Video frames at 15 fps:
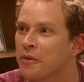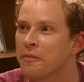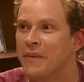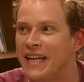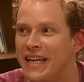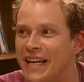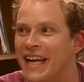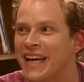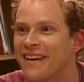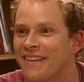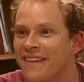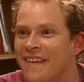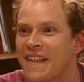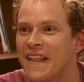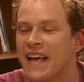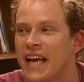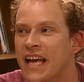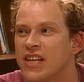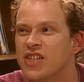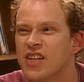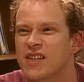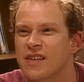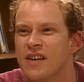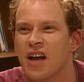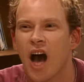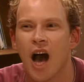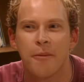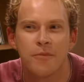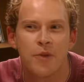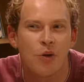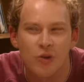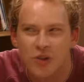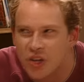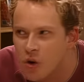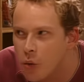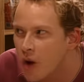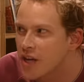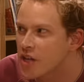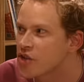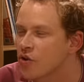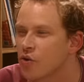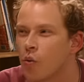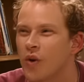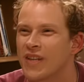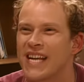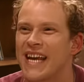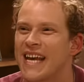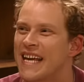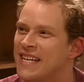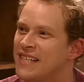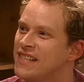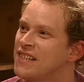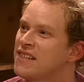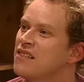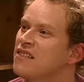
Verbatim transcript: meaning. It's just I'm not quite sure what it is.